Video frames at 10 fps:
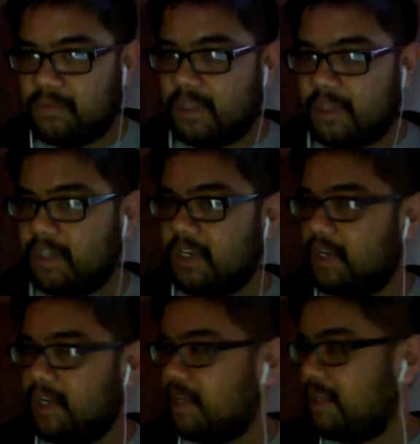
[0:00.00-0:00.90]
think she kind
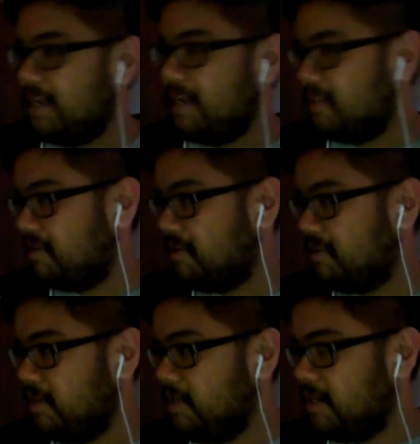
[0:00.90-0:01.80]
of like necks her,
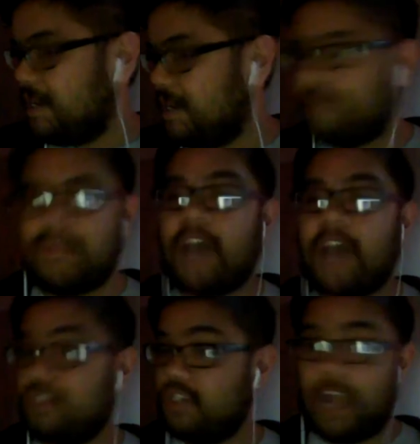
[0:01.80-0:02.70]

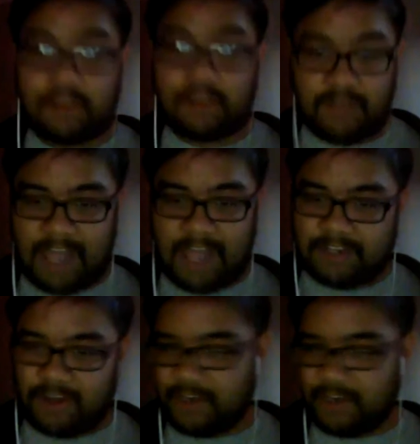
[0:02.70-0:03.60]
not
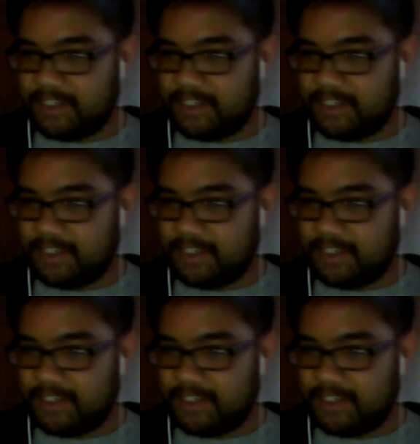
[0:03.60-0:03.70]
alcohol,